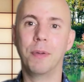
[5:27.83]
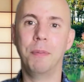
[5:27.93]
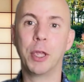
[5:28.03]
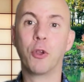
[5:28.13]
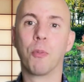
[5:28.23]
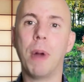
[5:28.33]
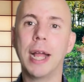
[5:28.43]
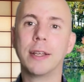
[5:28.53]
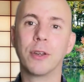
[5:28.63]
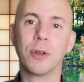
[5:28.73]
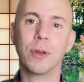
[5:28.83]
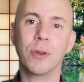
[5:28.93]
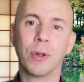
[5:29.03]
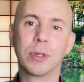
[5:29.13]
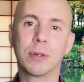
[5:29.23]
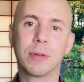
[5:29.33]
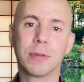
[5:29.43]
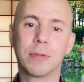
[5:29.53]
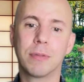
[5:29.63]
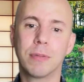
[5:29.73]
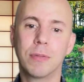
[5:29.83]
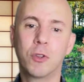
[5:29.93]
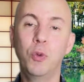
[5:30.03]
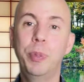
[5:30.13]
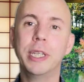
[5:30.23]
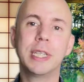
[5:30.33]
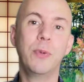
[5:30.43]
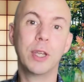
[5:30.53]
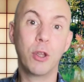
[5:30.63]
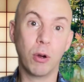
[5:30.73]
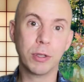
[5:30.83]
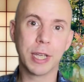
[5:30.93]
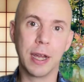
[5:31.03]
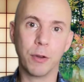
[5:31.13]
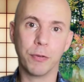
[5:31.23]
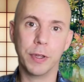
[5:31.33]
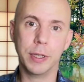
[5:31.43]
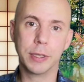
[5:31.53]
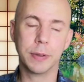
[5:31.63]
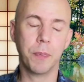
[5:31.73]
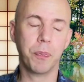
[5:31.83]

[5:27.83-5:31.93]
make your mind not too busy with those kind of things.